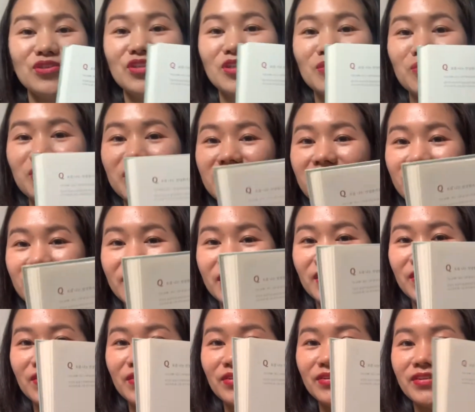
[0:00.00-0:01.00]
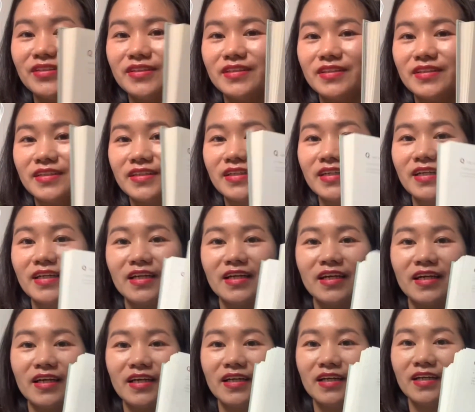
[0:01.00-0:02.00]
are pretty cute.
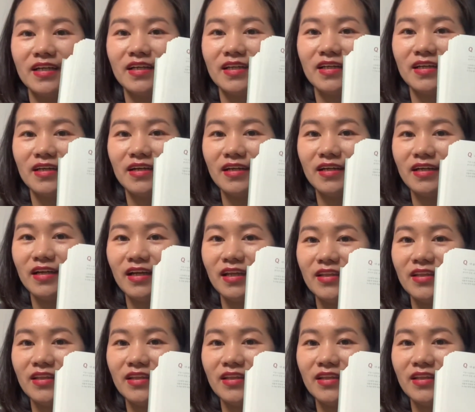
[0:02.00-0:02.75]
Okay,